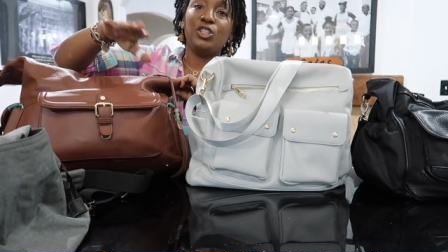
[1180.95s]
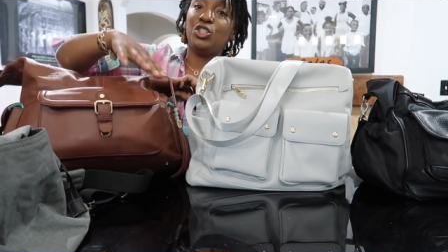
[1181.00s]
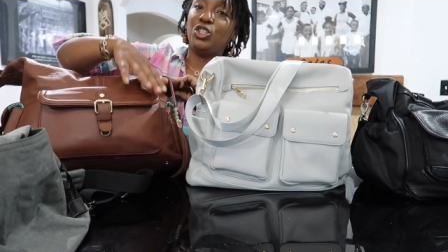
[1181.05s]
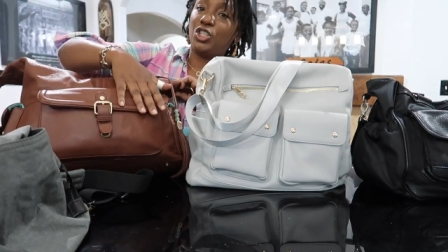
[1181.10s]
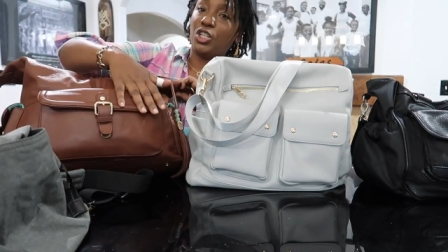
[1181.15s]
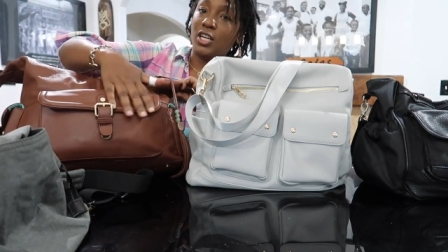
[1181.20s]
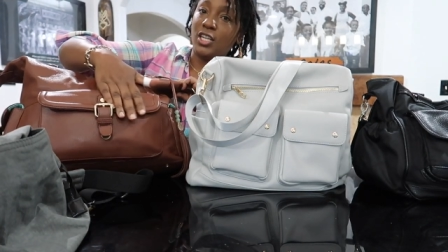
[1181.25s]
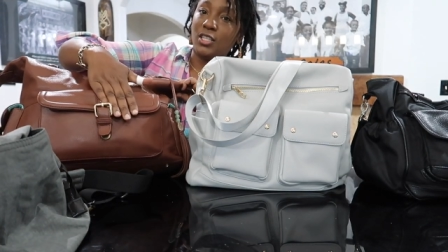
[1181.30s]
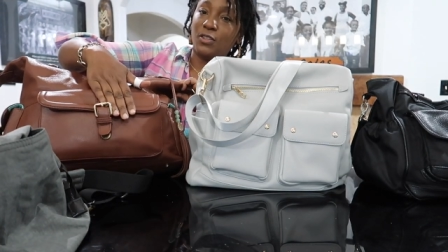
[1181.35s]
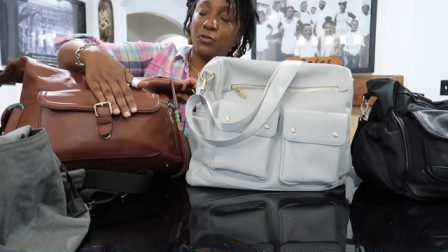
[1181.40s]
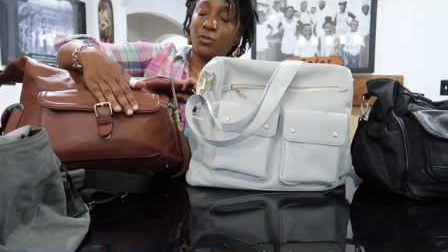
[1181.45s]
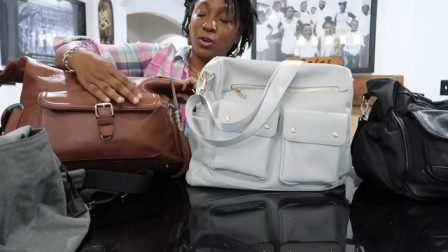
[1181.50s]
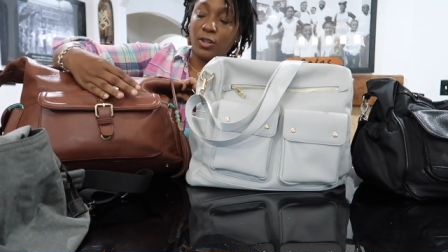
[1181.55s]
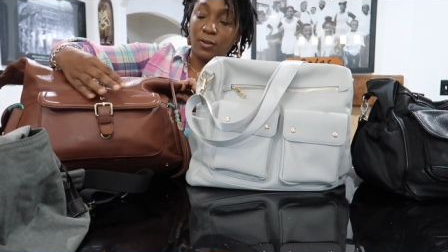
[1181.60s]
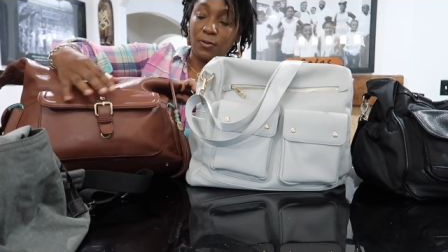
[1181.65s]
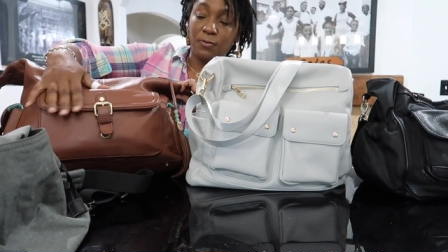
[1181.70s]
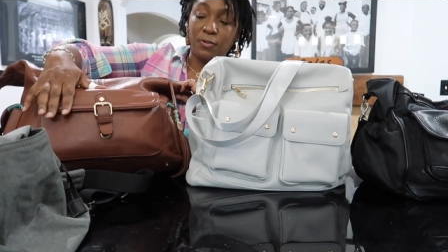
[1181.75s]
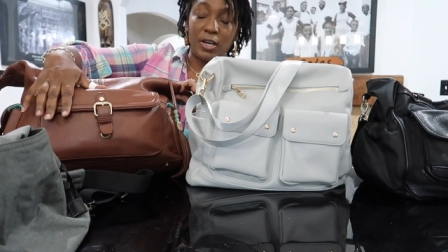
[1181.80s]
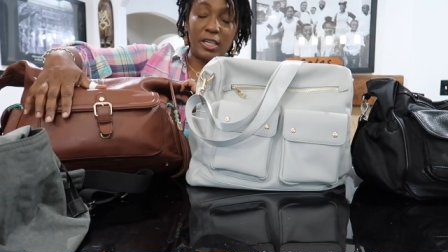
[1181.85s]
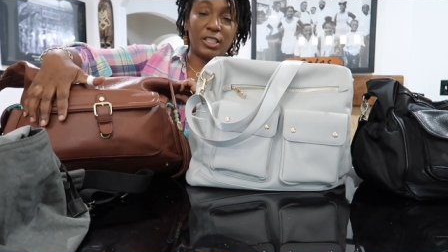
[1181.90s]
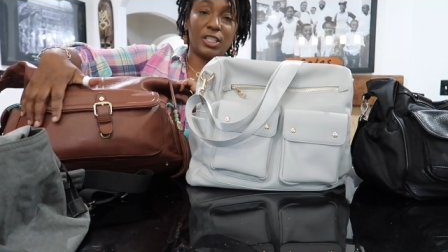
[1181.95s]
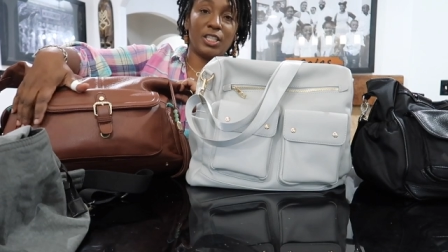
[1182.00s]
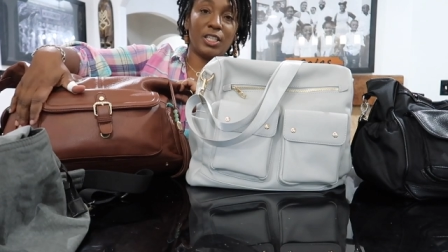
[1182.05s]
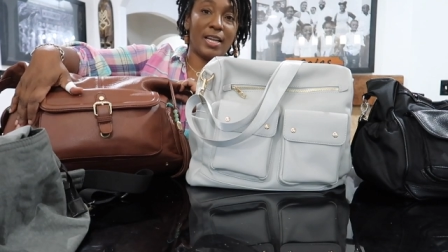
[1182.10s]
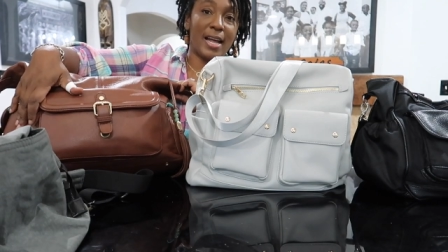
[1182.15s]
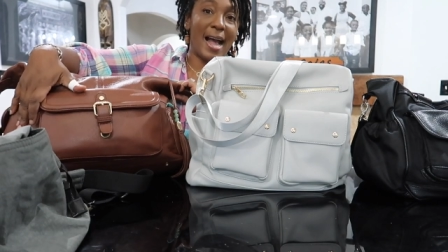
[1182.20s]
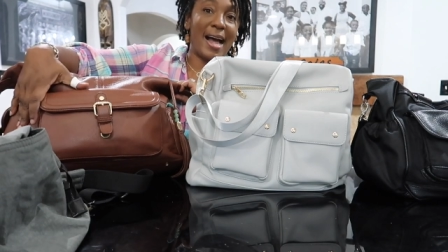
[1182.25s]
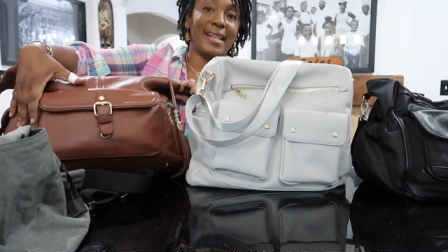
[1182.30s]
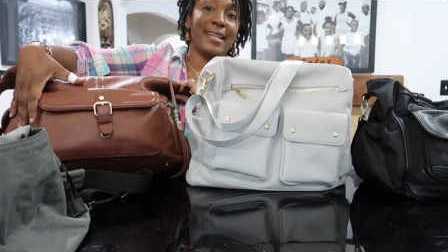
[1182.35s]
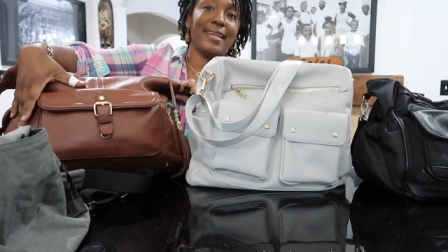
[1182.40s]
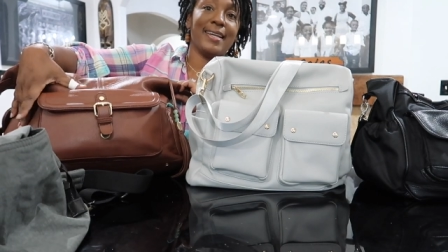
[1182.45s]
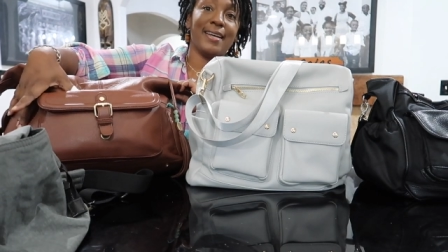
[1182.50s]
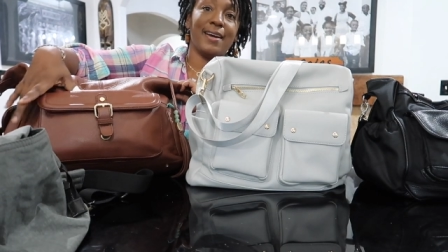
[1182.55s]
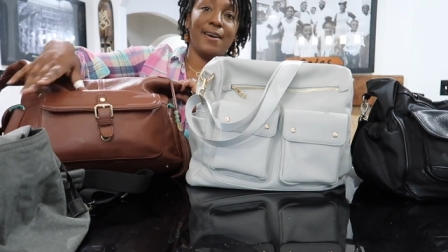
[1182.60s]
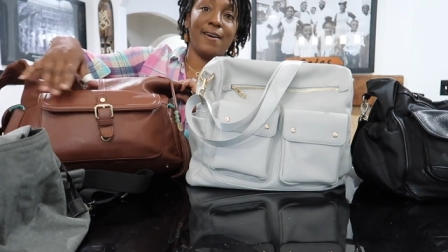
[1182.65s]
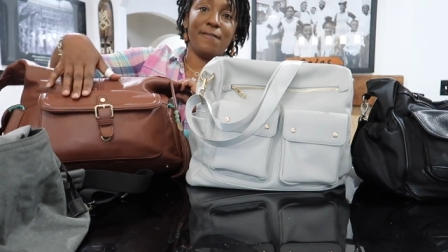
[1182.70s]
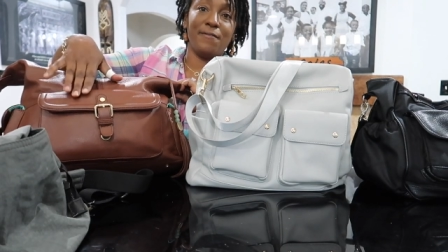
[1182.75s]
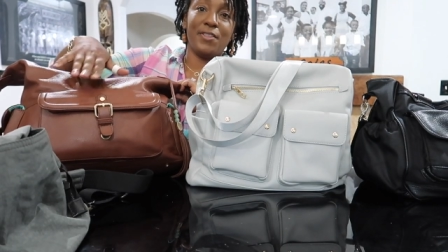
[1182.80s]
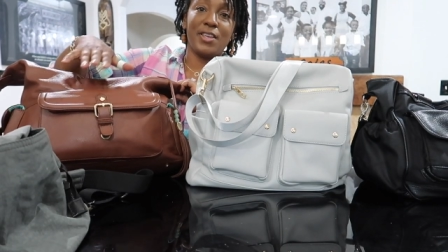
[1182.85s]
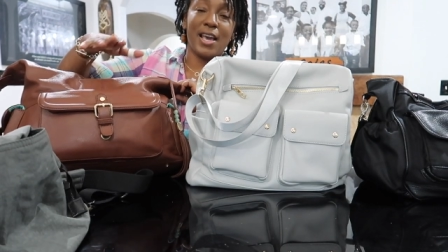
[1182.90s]
just for the functionality
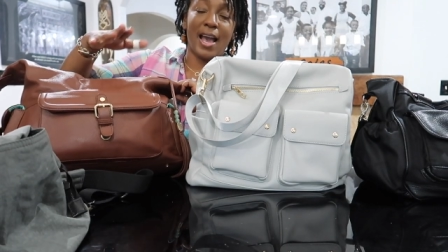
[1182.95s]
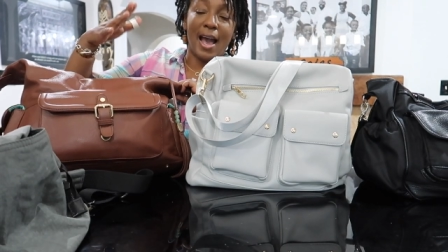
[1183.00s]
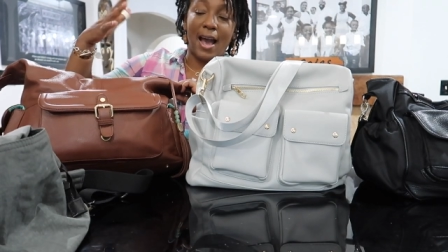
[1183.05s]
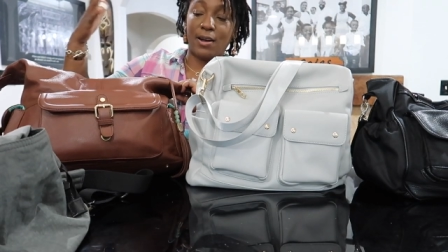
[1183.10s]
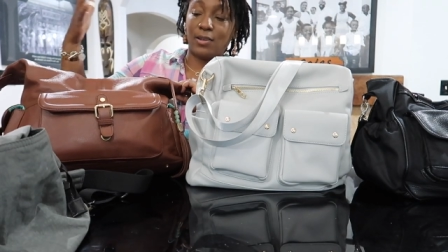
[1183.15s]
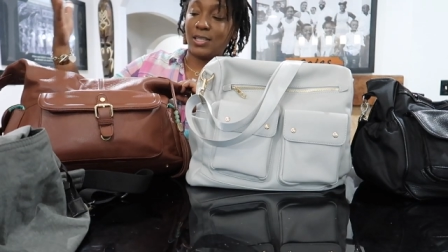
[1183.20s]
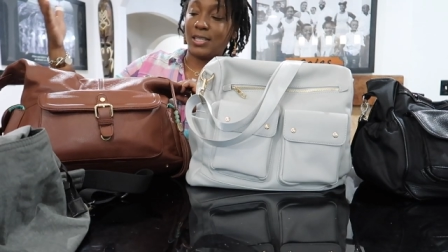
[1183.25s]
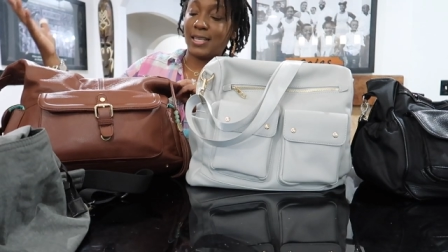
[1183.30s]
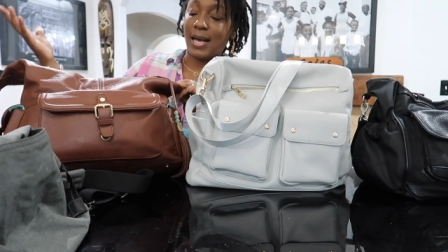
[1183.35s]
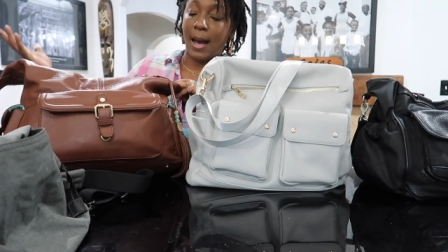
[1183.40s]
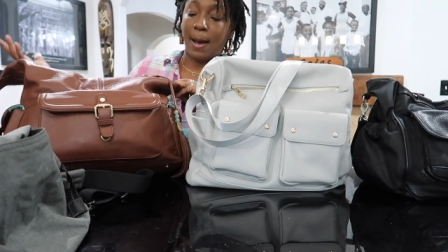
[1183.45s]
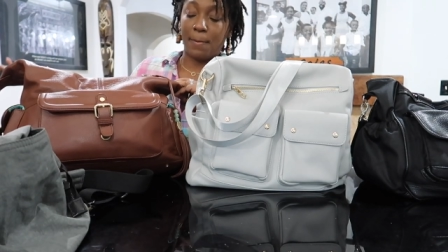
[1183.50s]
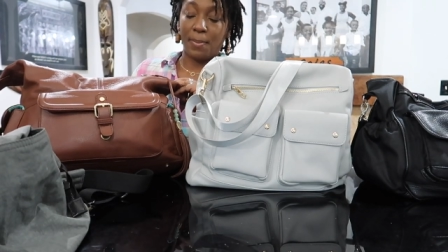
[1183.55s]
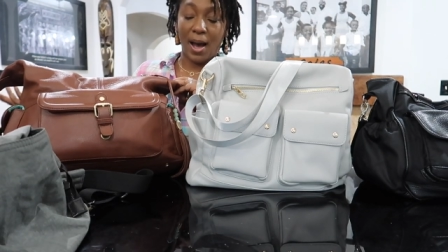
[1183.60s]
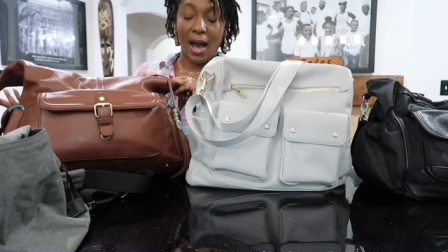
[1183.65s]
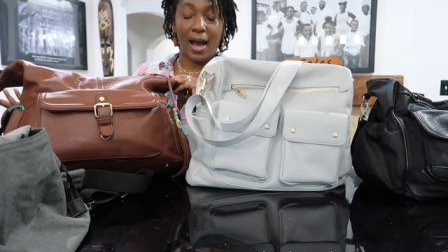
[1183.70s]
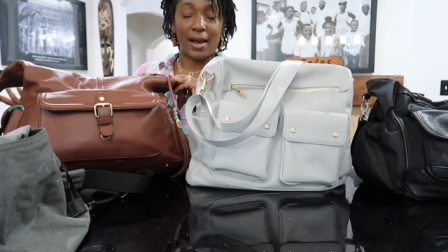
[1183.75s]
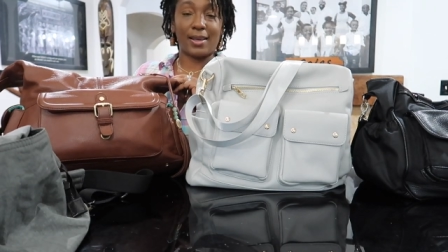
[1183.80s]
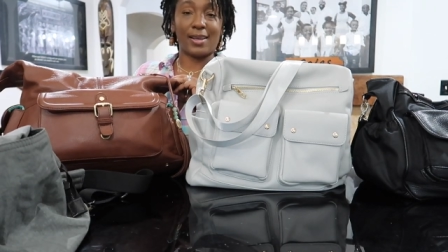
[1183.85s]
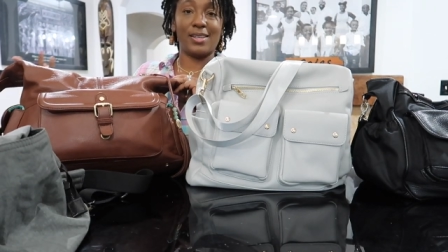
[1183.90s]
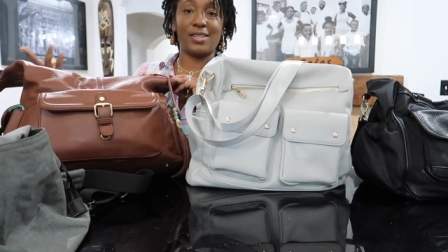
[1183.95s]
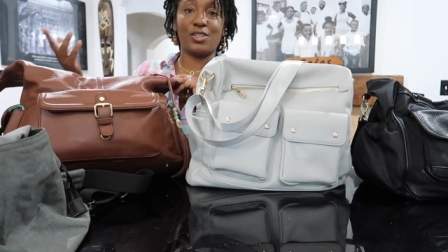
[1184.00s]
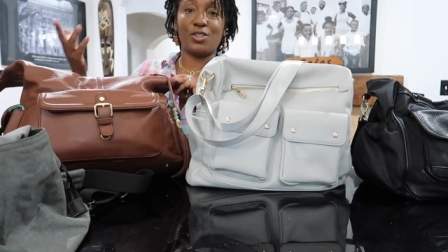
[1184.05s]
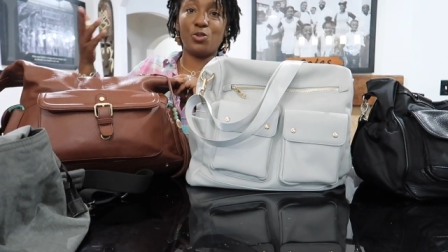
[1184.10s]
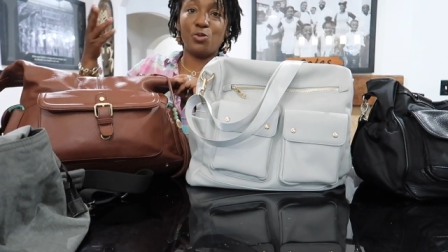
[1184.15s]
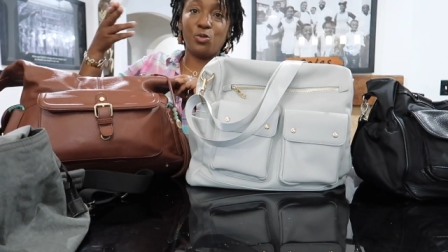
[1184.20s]
of the outside pockets.